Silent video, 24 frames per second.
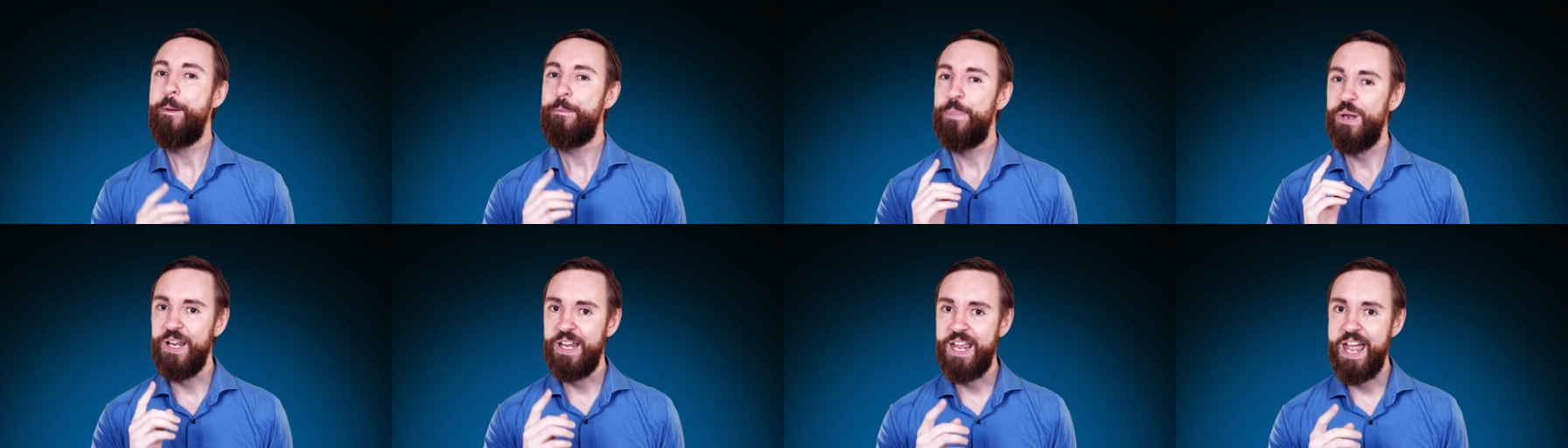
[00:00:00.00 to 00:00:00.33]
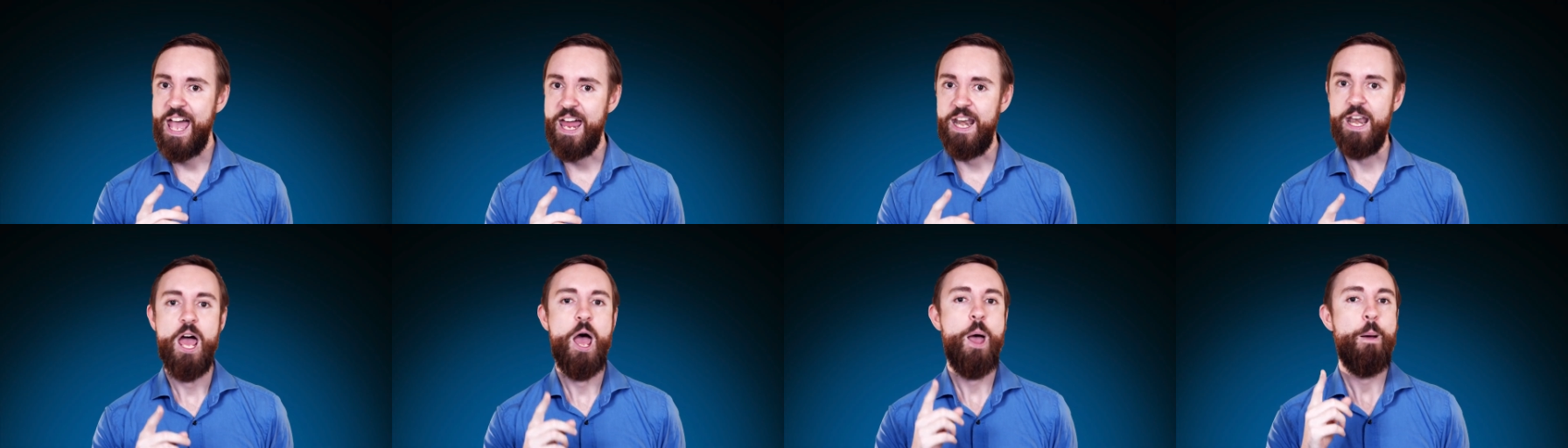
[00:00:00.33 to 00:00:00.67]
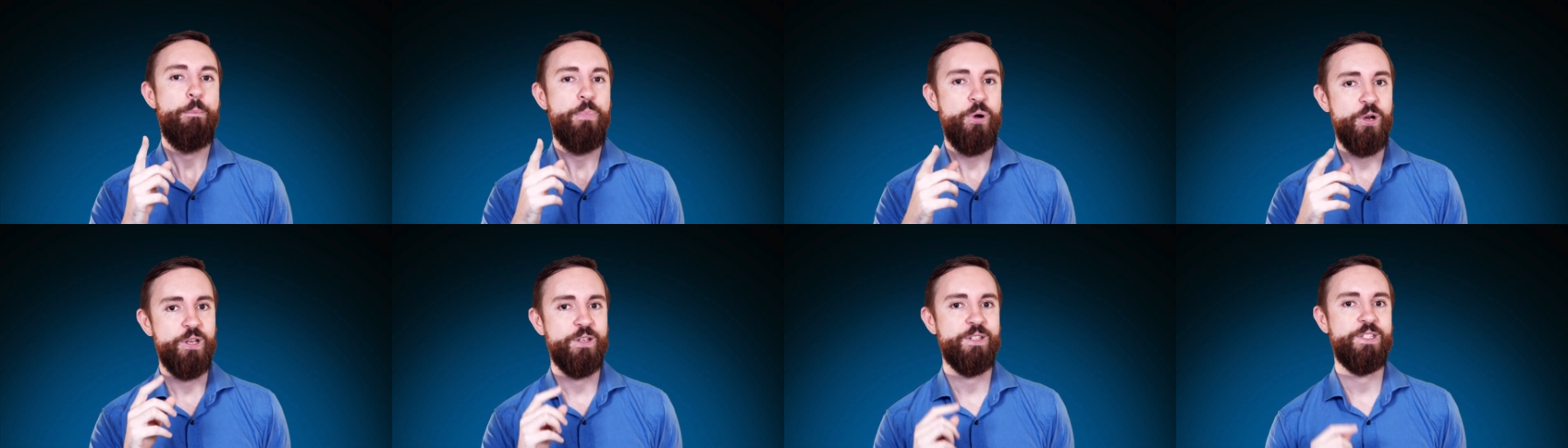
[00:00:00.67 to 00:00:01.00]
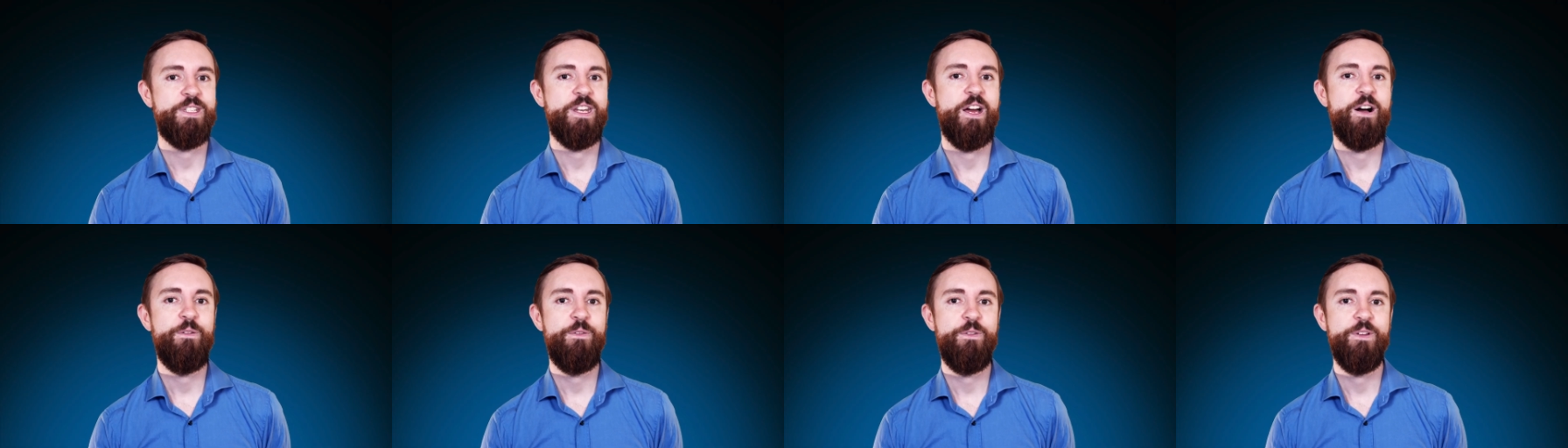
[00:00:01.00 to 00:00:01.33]
But again, put
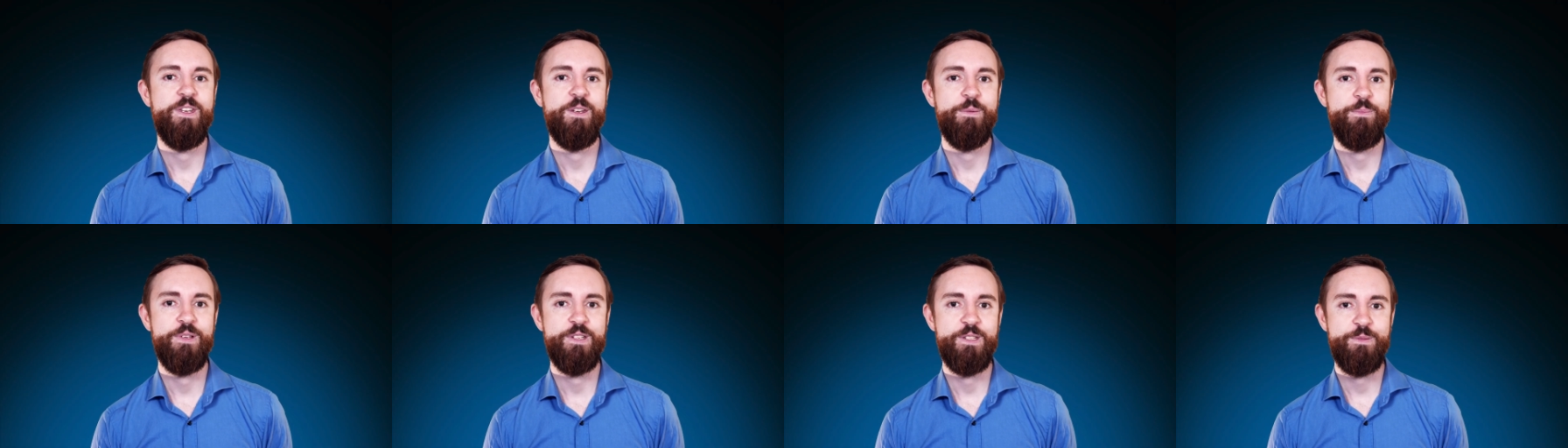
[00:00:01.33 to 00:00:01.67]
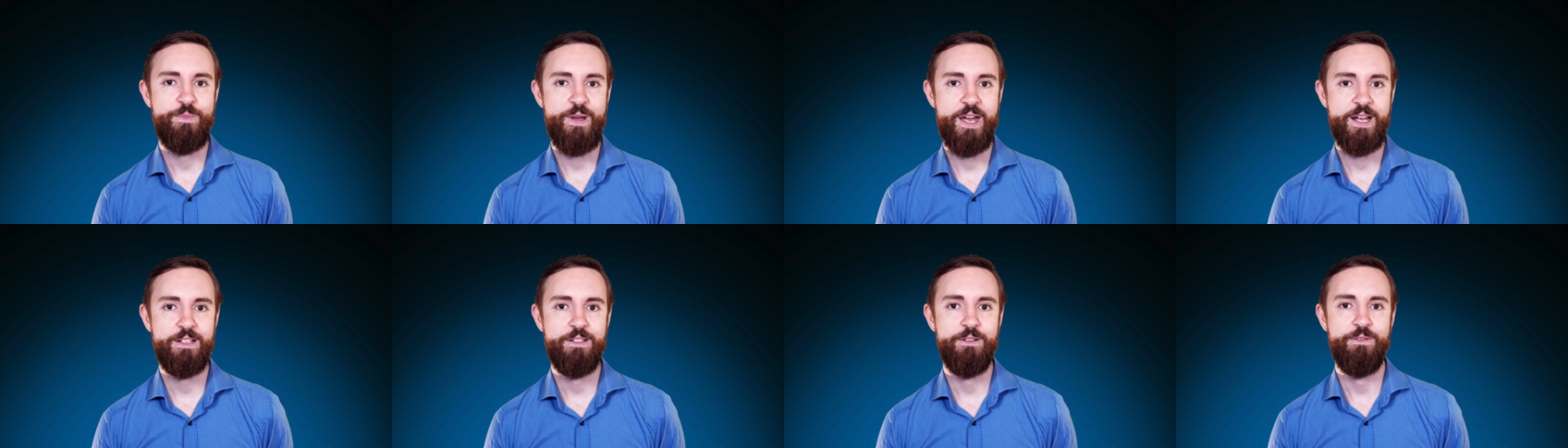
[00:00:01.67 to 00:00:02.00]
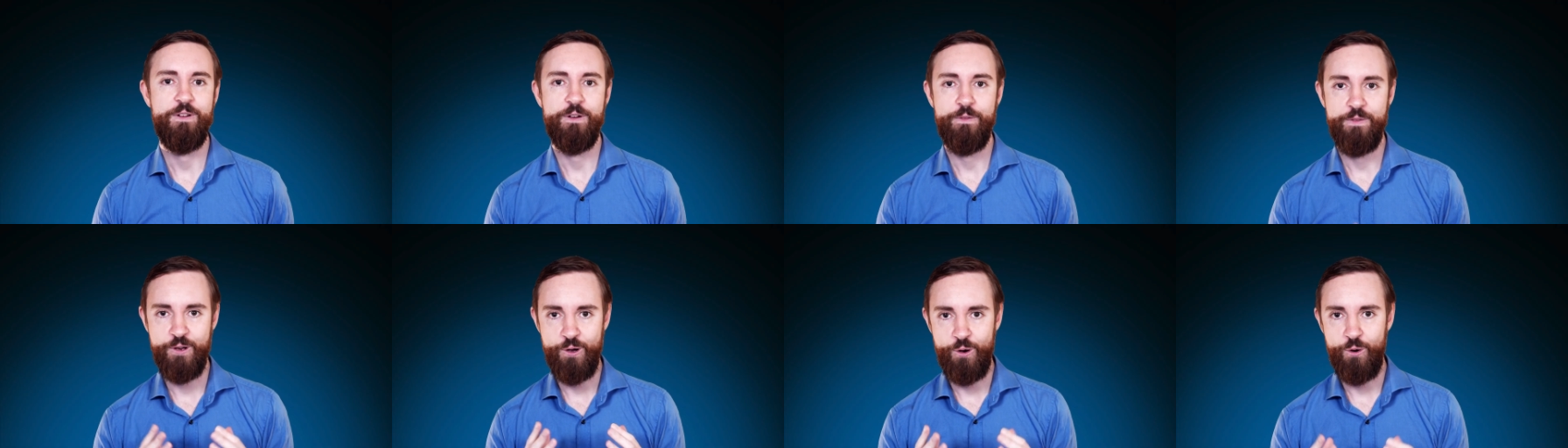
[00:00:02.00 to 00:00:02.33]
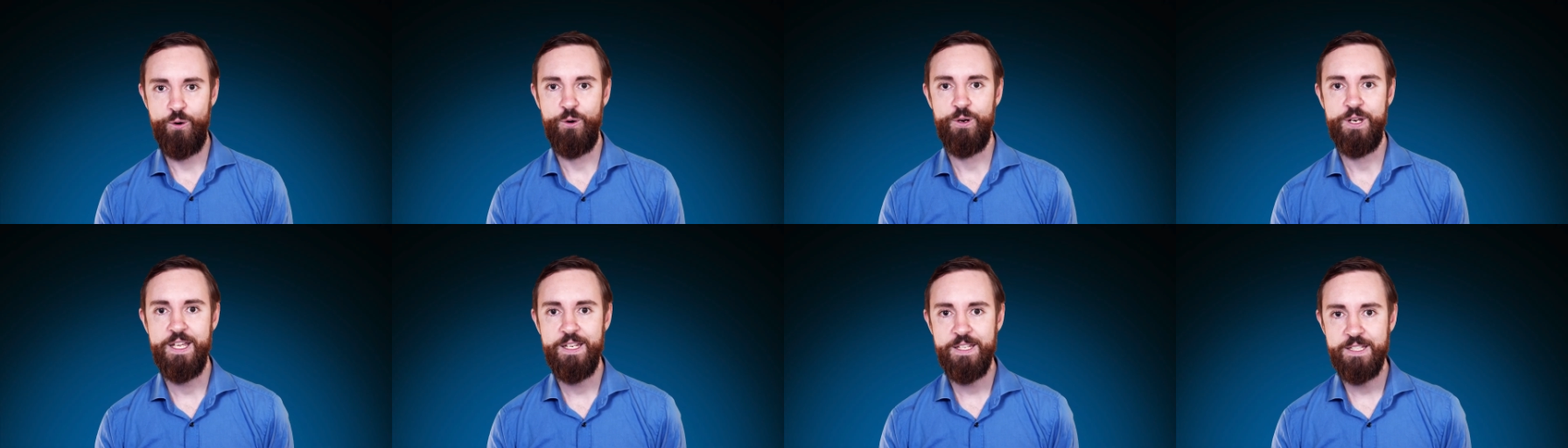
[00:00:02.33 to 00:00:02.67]
yourself in the perspective of your
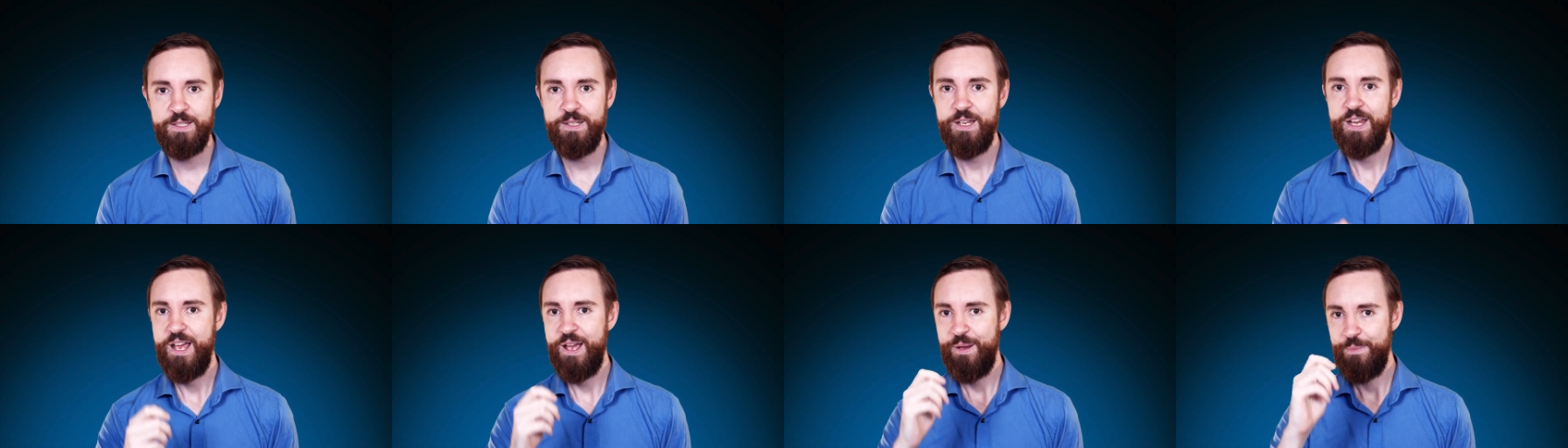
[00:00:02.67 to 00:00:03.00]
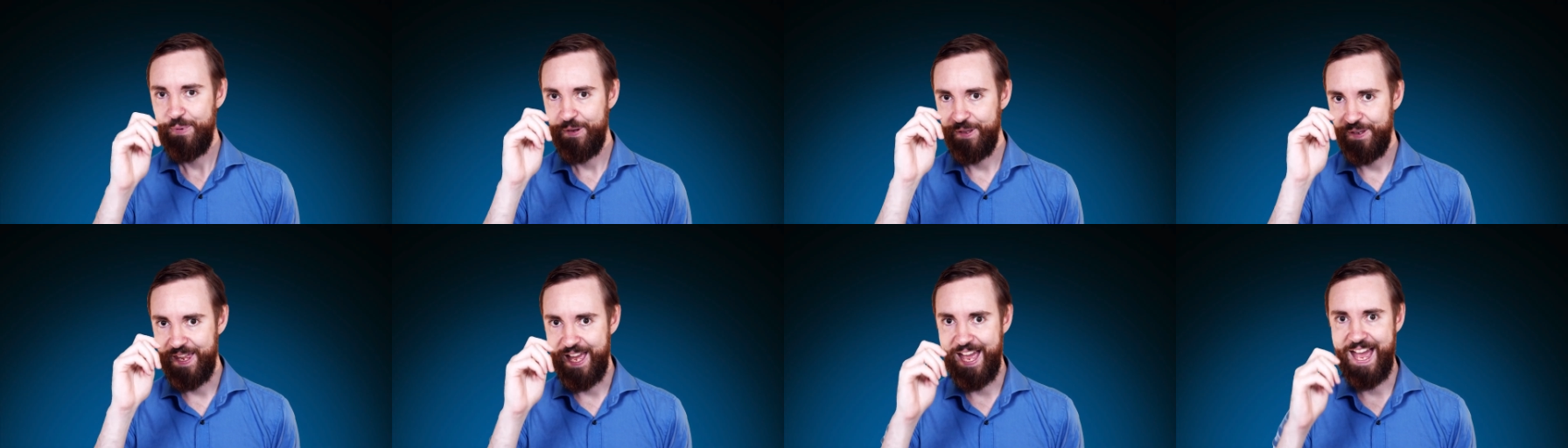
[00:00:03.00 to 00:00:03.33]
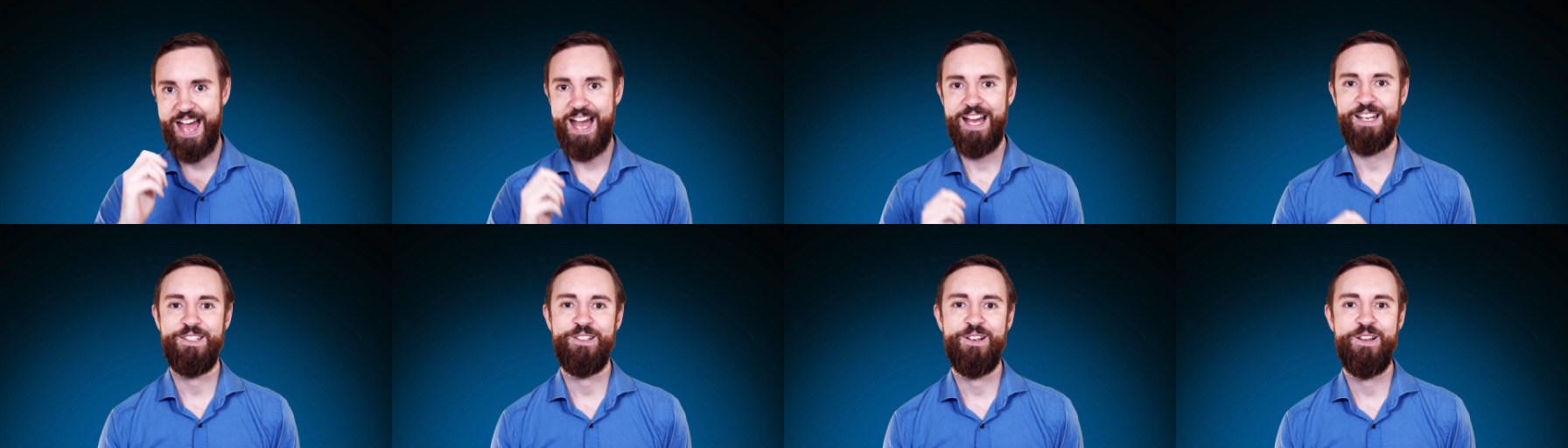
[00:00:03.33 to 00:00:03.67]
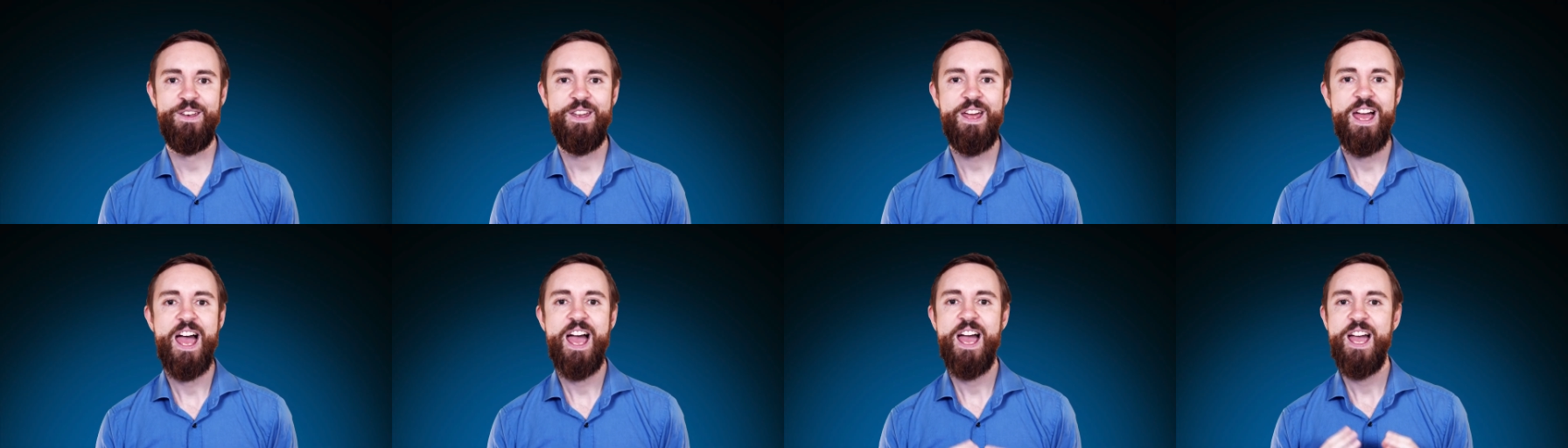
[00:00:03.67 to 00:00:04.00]
audience, put their hat
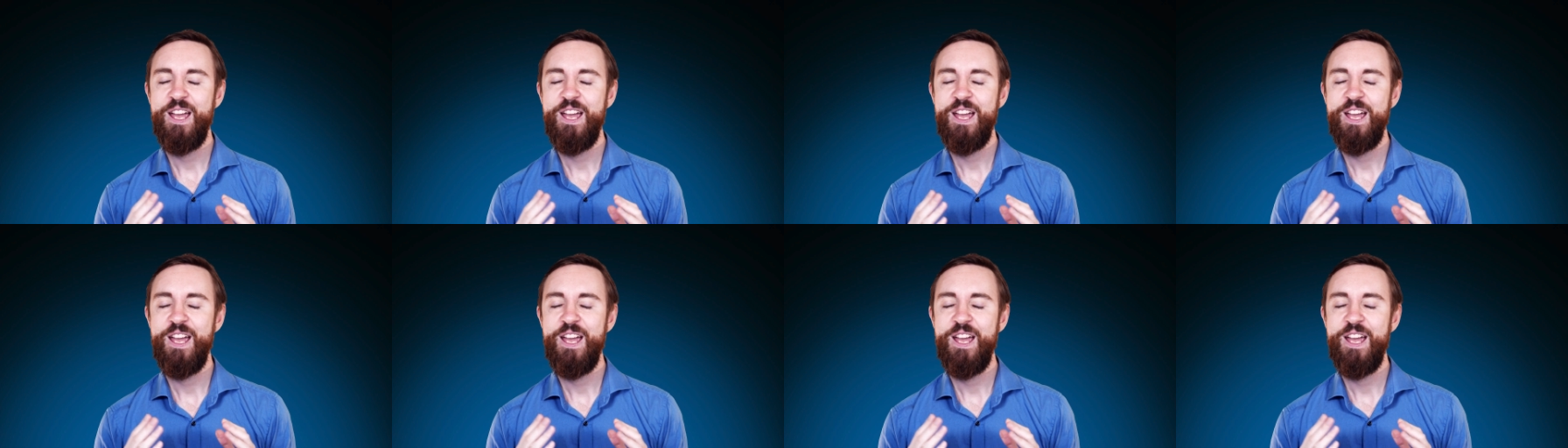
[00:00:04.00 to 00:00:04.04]
on.